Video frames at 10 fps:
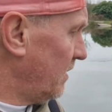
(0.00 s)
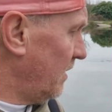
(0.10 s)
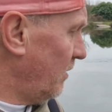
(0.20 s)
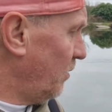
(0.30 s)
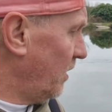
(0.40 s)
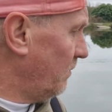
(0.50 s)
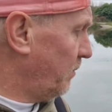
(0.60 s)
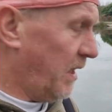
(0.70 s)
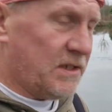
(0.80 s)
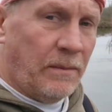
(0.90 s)
so we can
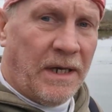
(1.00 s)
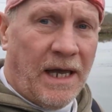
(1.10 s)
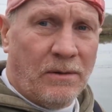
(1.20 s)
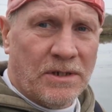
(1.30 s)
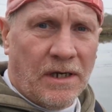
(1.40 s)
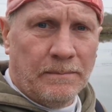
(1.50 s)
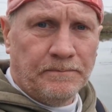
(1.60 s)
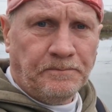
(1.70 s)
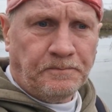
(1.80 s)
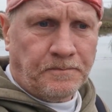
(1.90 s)
pick something else up.
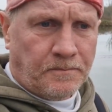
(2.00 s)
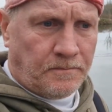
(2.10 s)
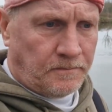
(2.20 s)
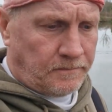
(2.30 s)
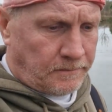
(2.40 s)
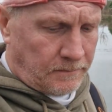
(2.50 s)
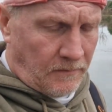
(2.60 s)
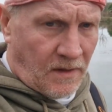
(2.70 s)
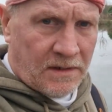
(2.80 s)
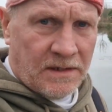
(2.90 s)

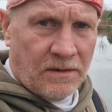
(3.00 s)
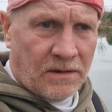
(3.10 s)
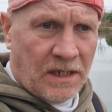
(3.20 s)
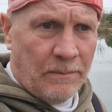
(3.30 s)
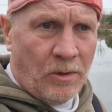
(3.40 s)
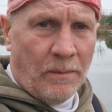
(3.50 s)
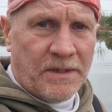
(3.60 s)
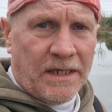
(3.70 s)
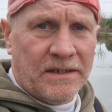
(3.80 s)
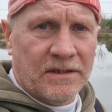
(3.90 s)
So I'll keep you
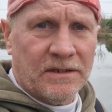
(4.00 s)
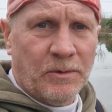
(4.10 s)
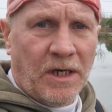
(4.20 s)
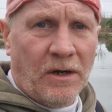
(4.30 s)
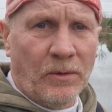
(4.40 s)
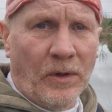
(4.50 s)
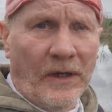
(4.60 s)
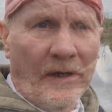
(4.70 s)
updated as we go.